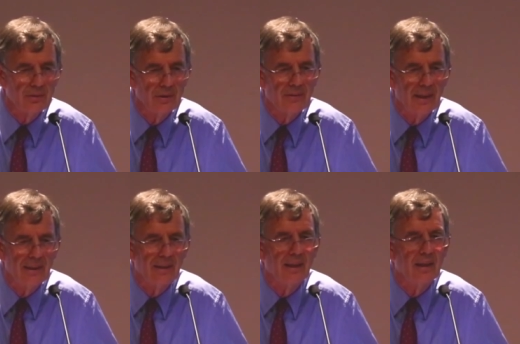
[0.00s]
that
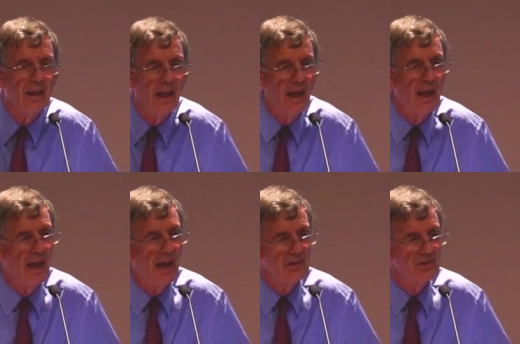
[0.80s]
they can
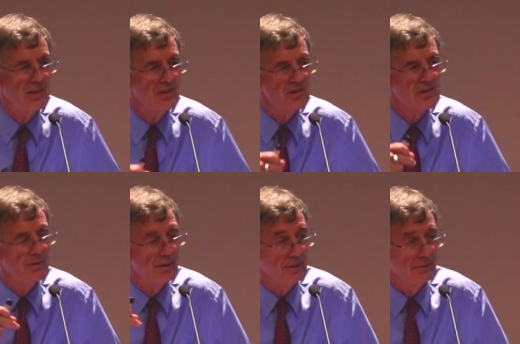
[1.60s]

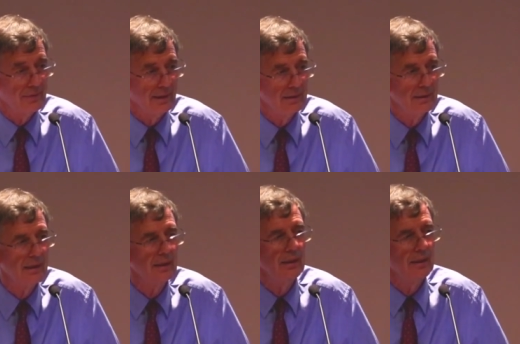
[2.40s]
access the
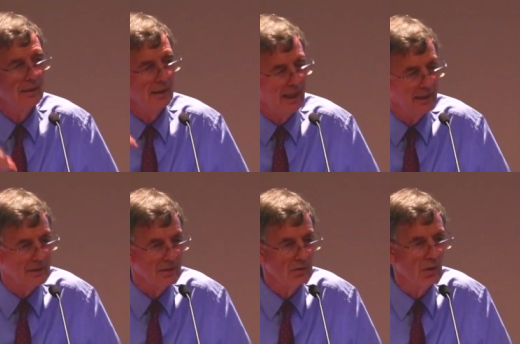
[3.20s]
funding
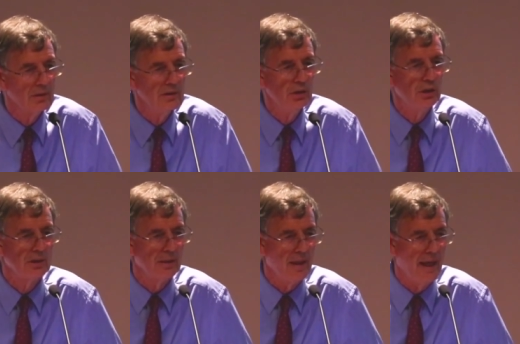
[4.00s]
and the
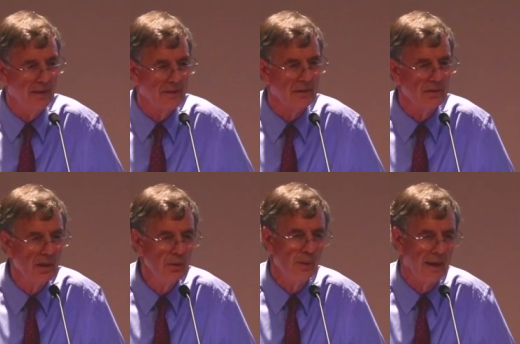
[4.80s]
knowledge and the
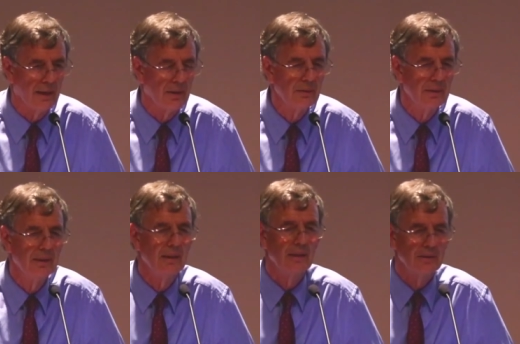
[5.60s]
know-how
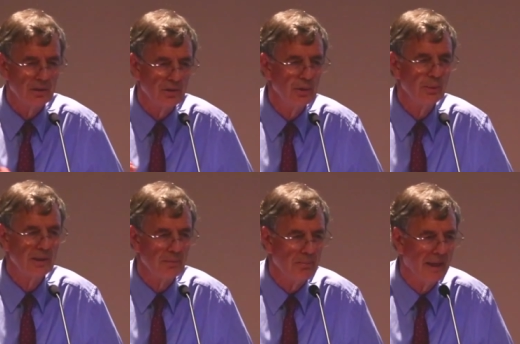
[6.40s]
to do
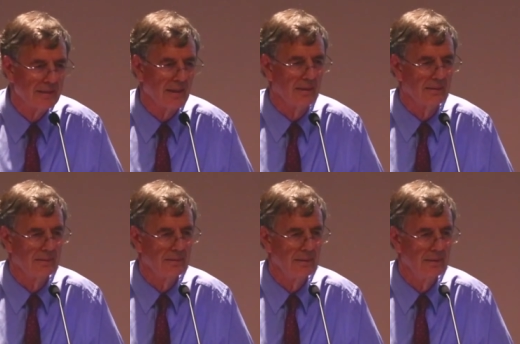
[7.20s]
it better.
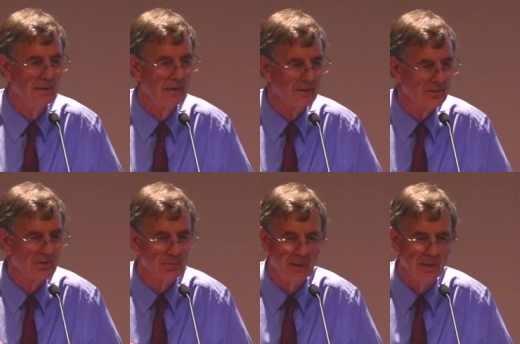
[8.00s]
This
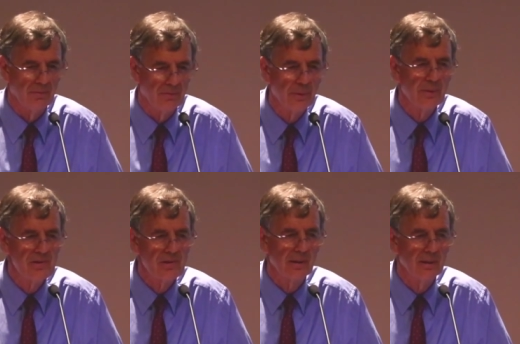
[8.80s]
has been a
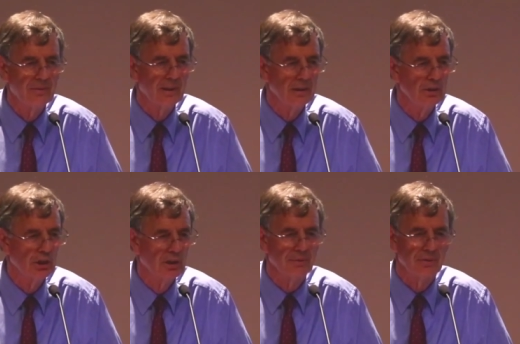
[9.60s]
very significant
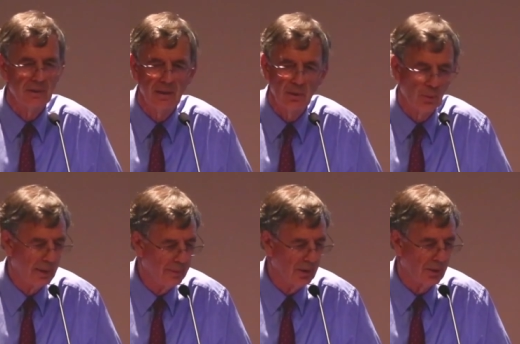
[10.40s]
shift in the
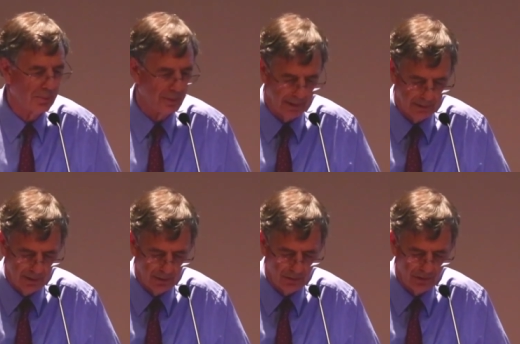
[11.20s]
way we operate
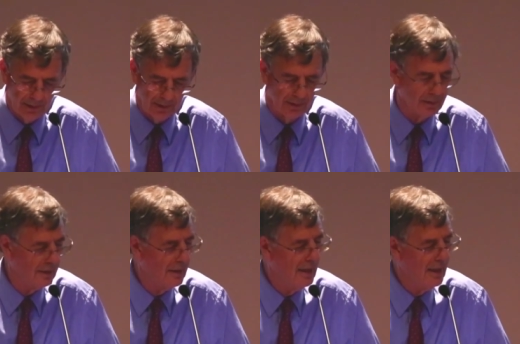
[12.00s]
in New Zealand.
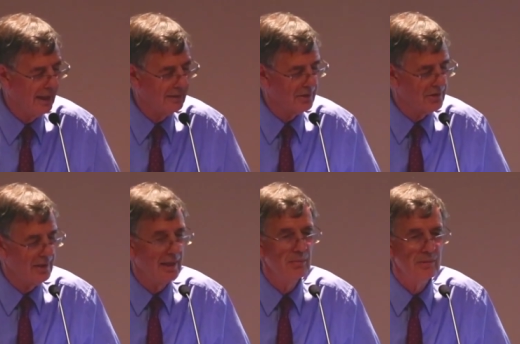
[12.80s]
At the
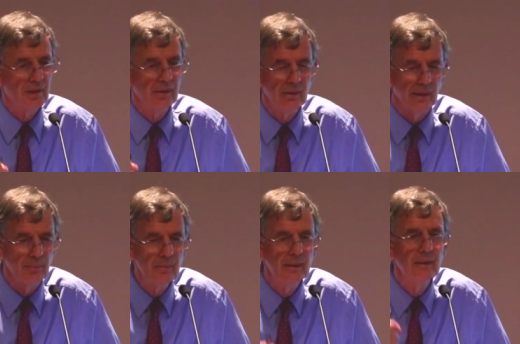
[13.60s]
same
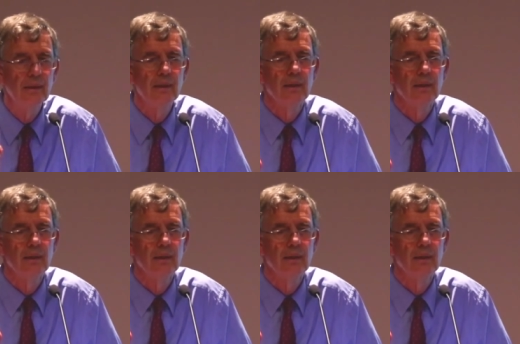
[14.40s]
time,